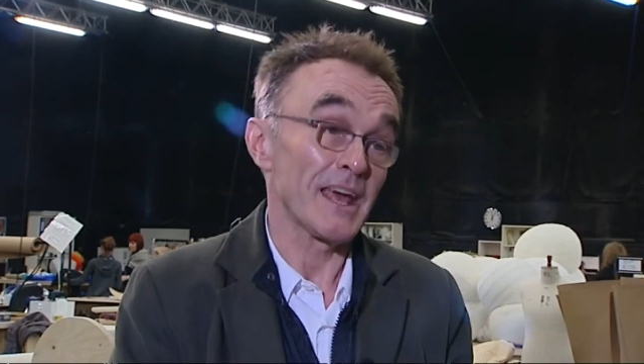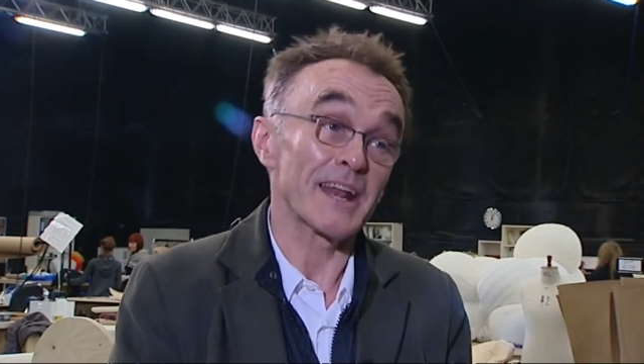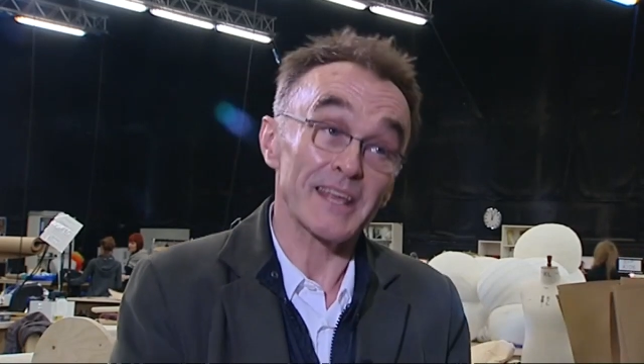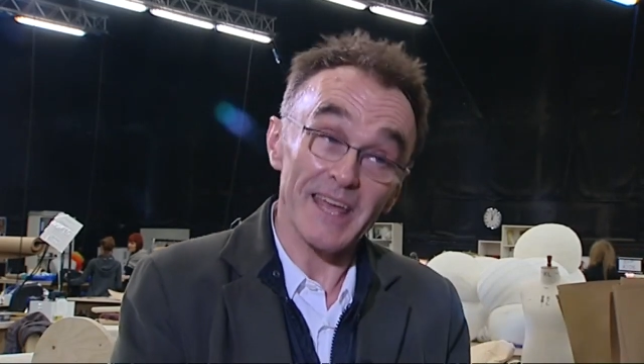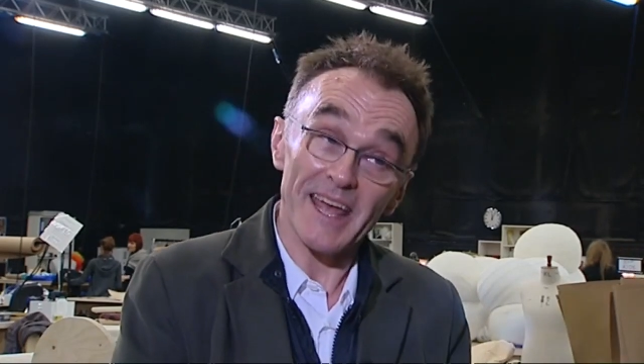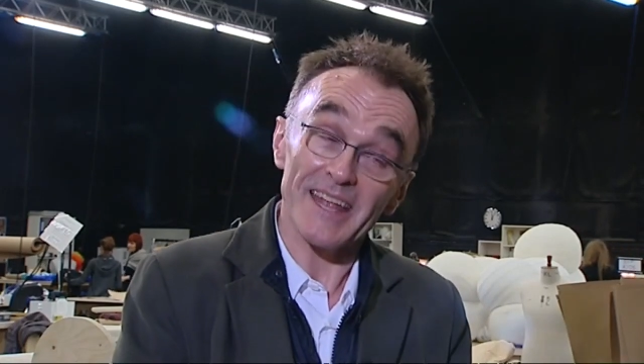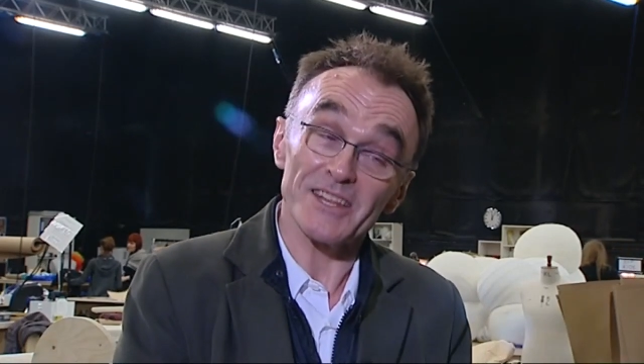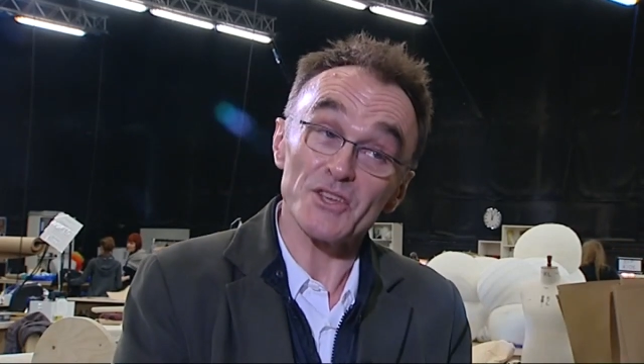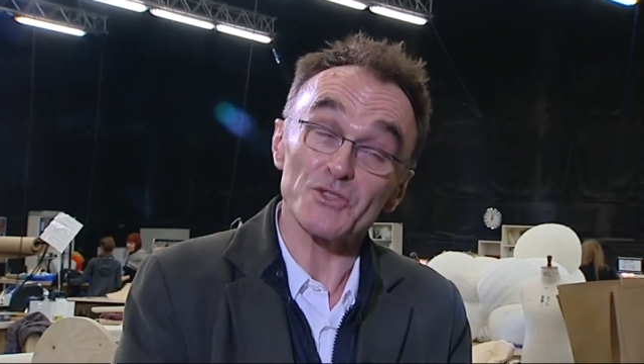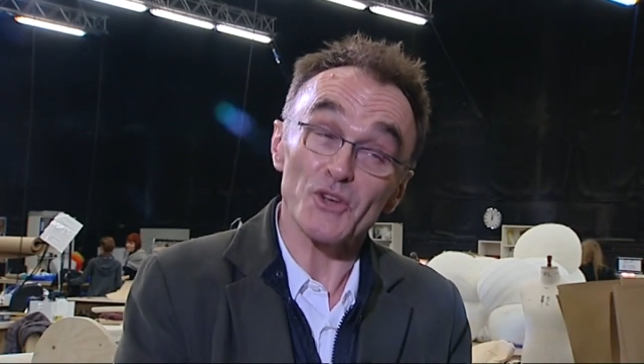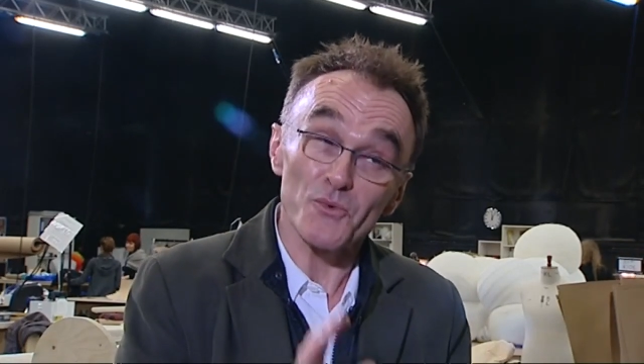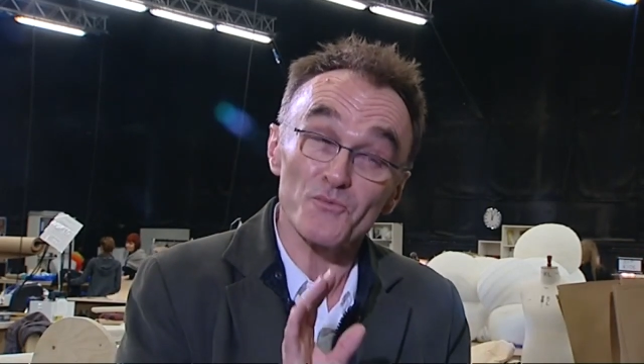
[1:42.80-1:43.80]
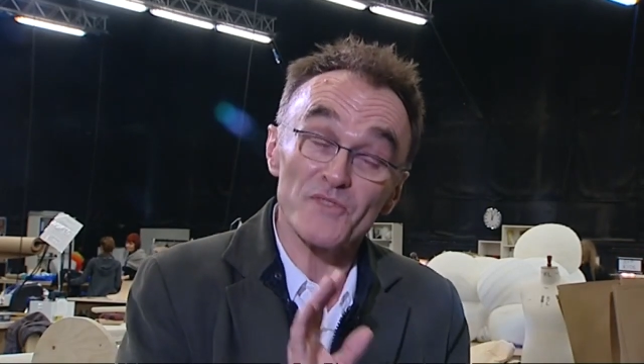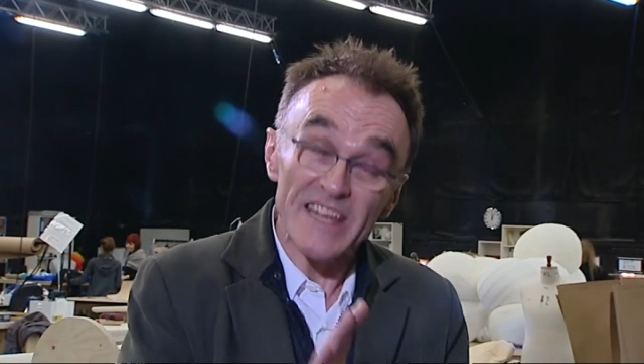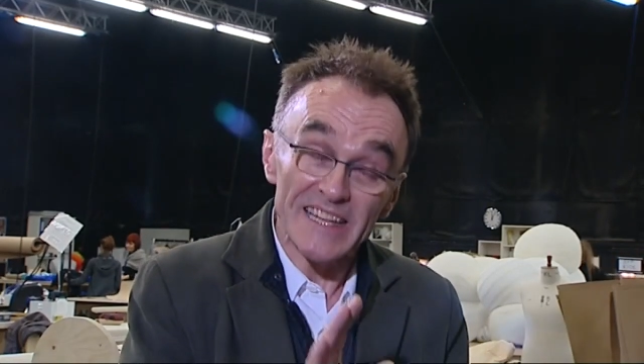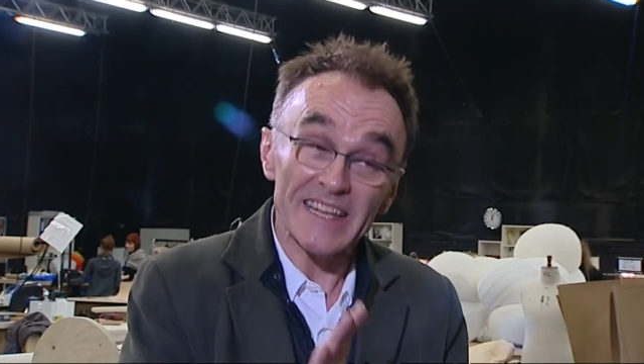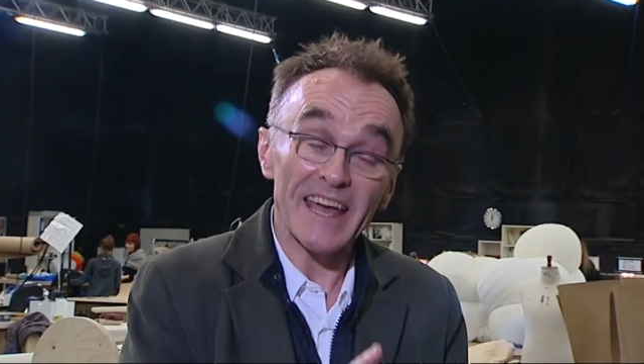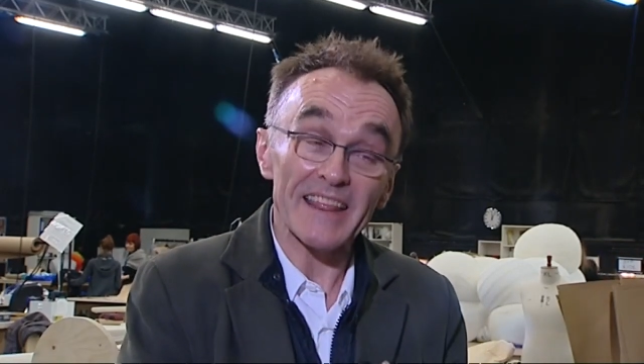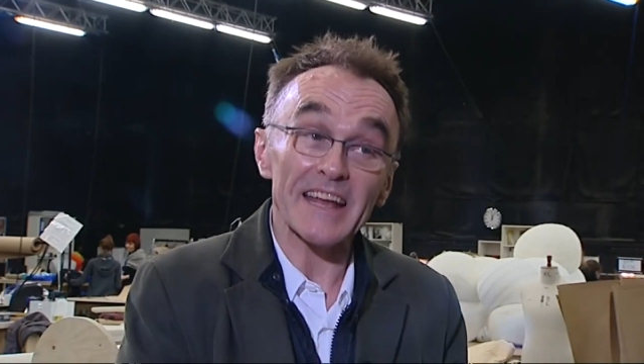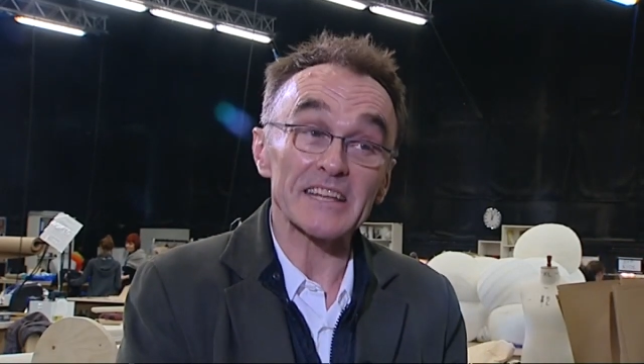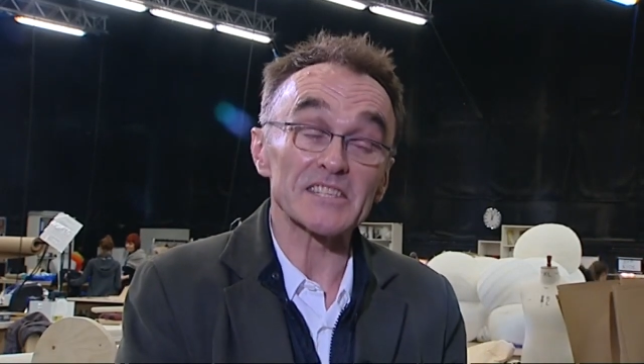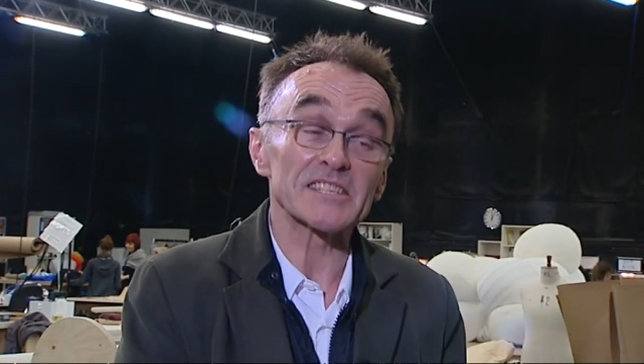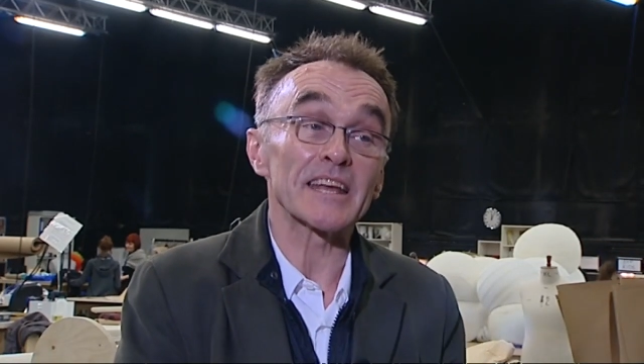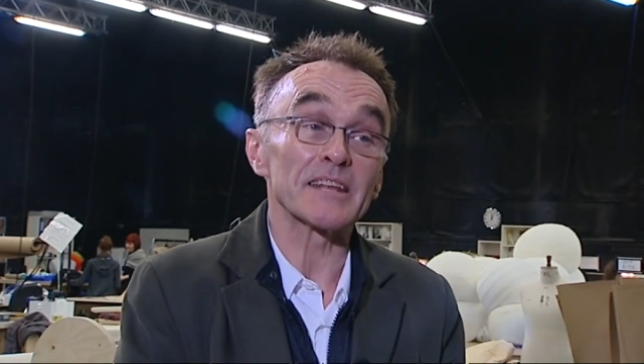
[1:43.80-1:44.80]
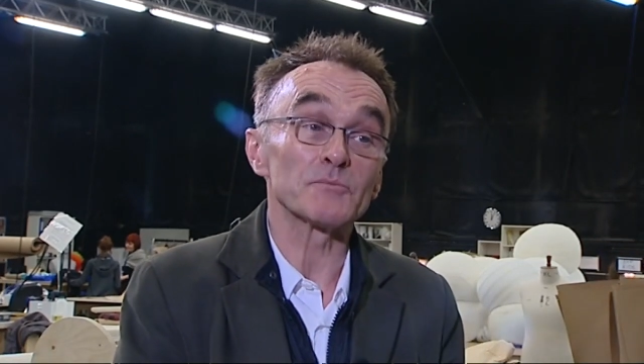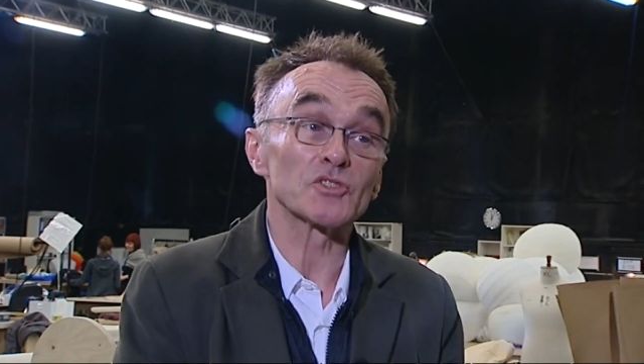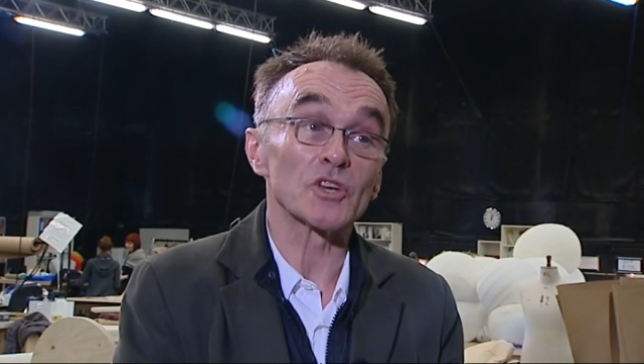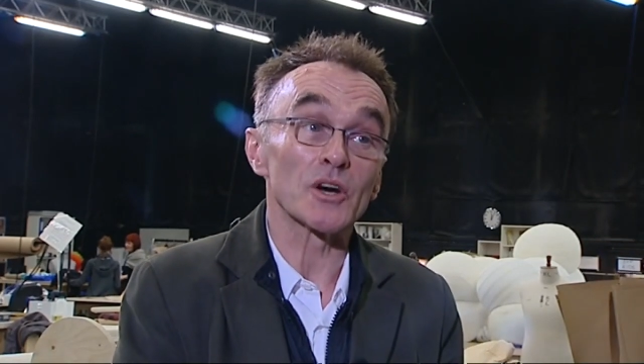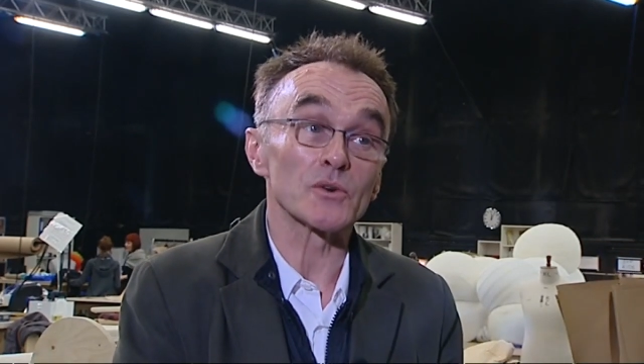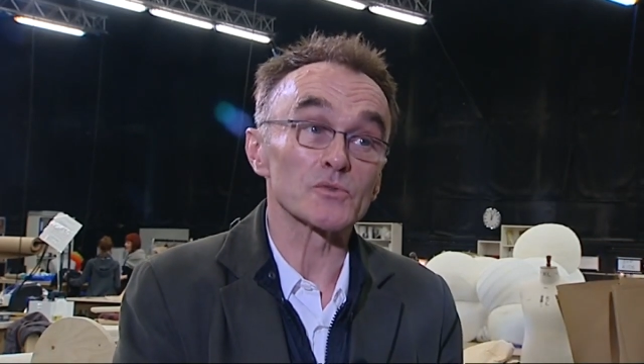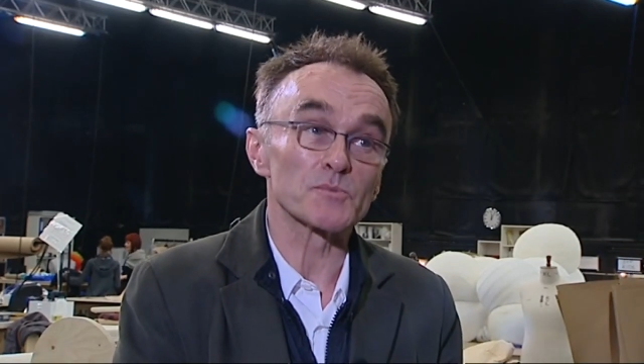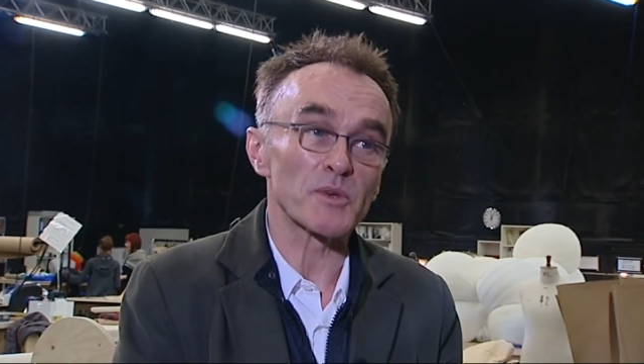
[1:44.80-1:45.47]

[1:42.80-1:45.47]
And again, you don't really get that in stadium shows